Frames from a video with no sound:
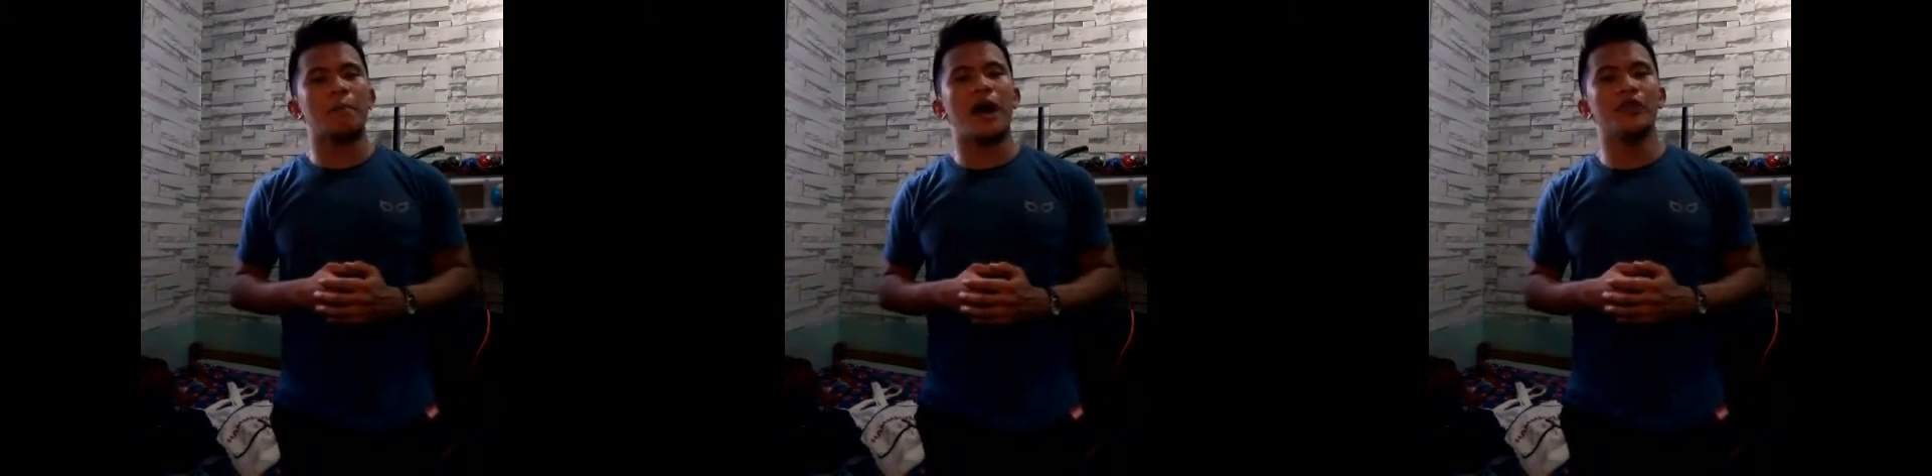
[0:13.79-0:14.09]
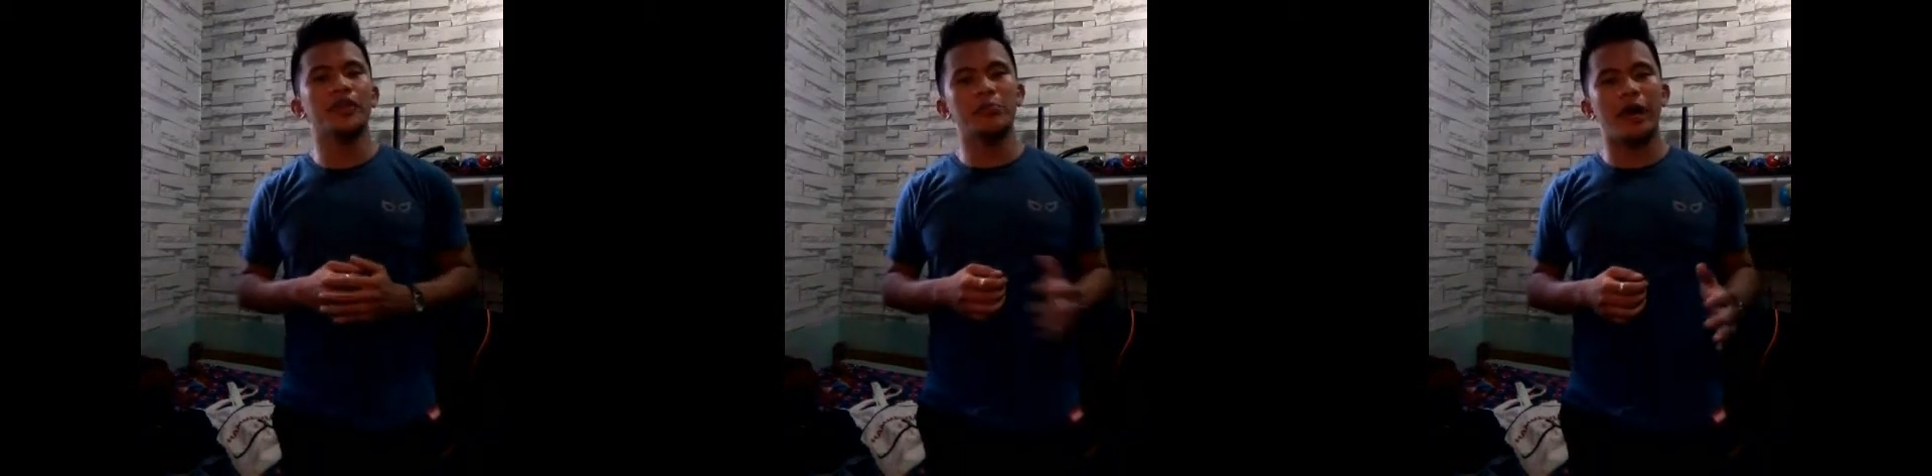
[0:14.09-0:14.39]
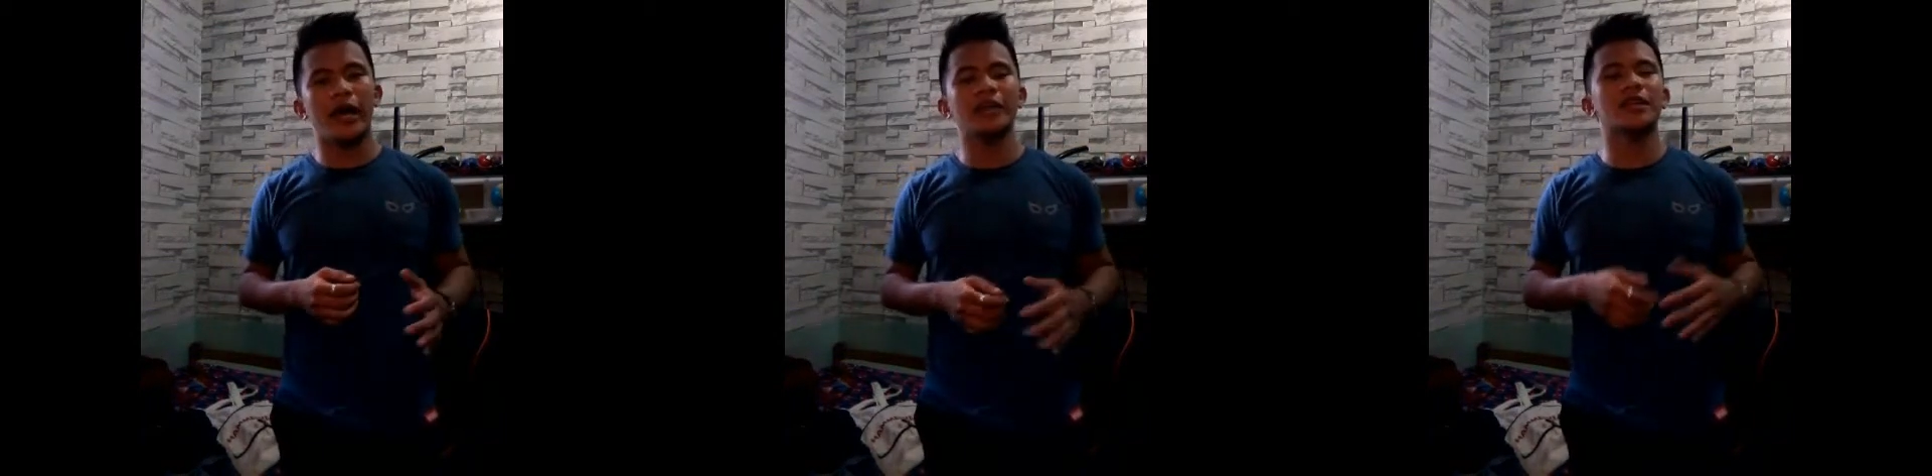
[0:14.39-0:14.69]
bounded
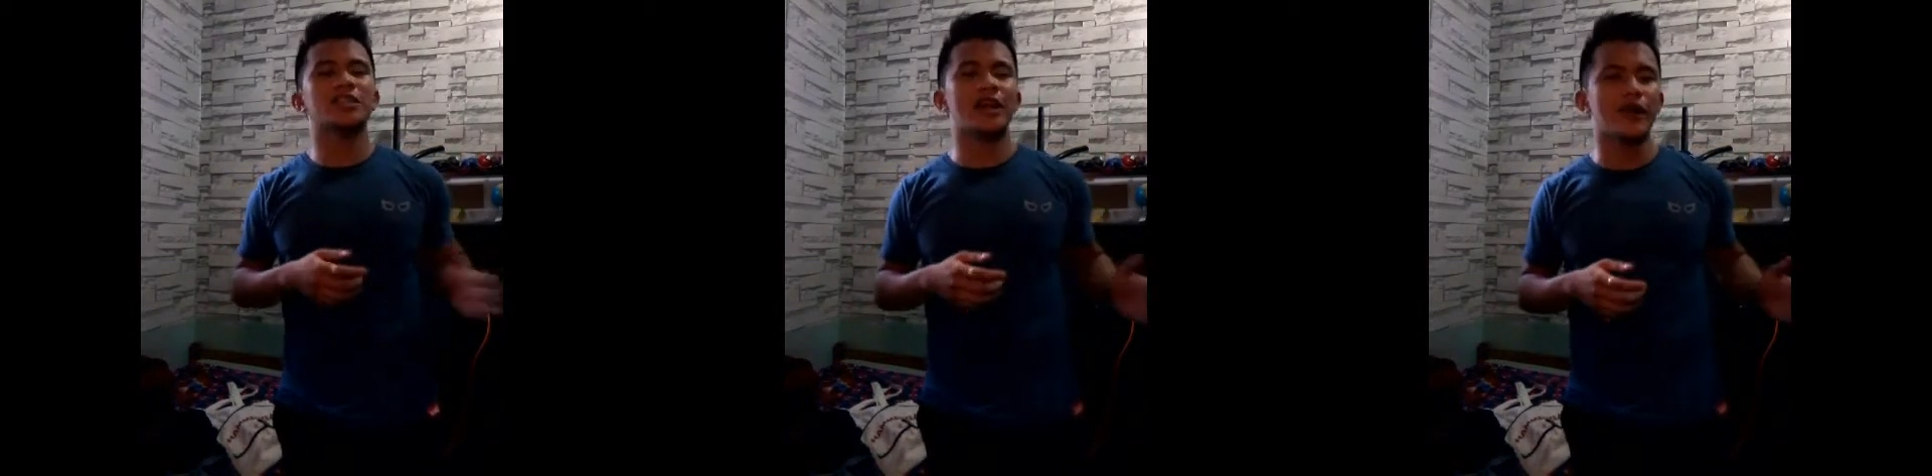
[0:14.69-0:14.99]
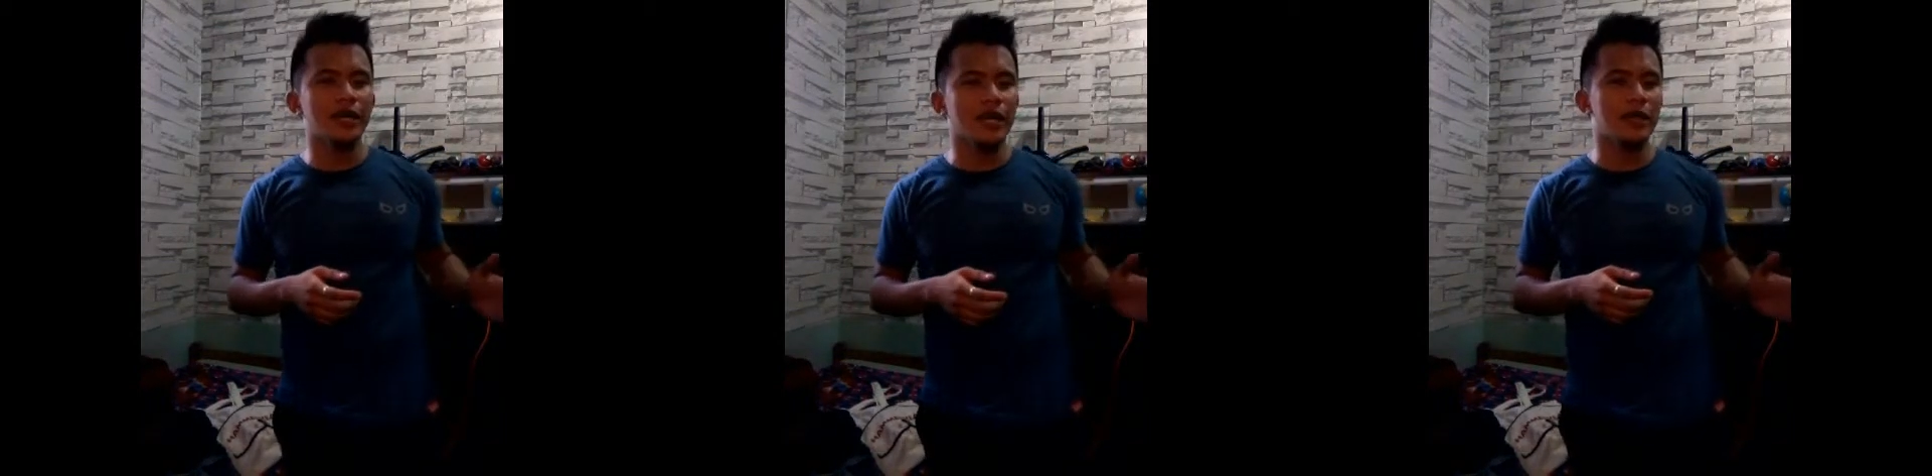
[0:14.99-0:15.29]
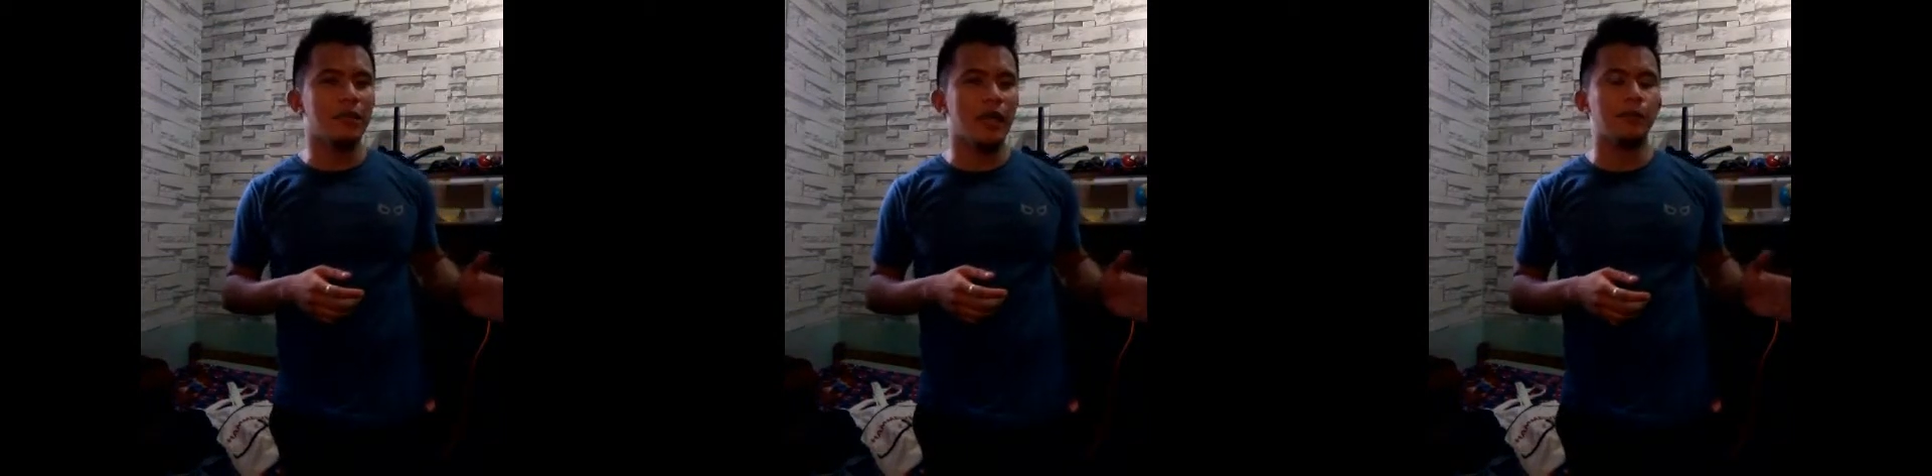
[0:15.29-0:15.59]
by the
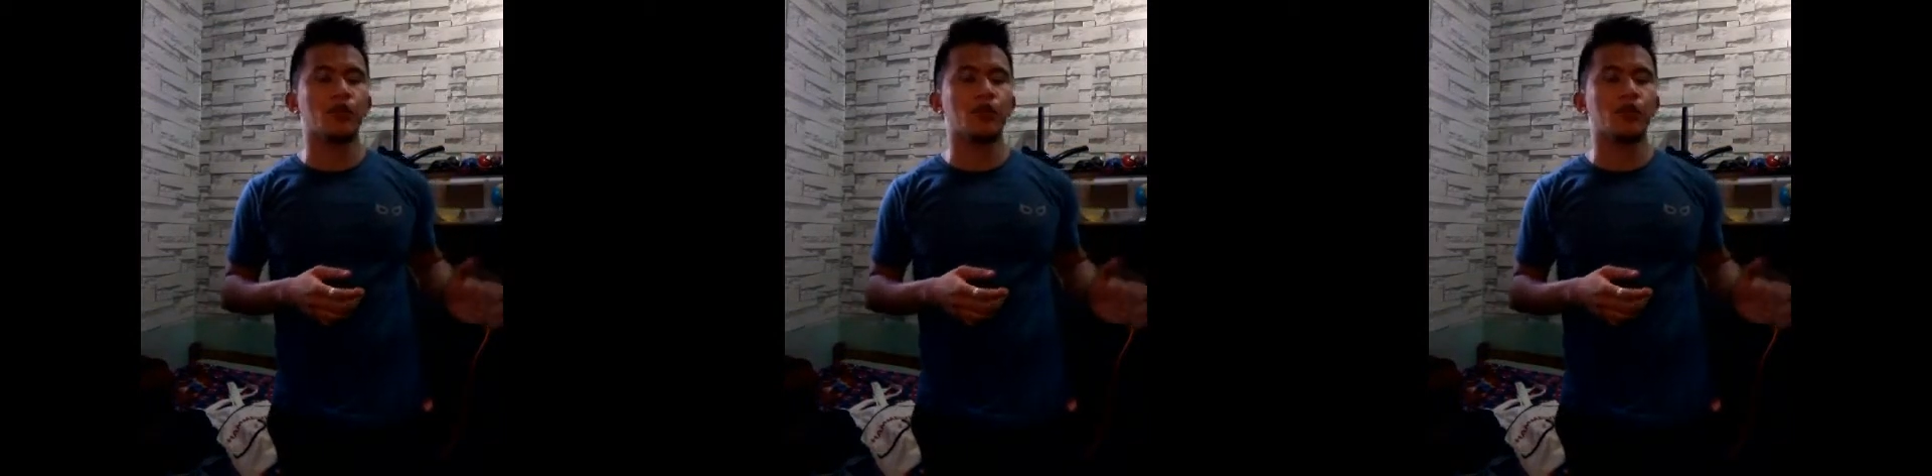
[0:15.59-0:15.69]
Sarangani Bay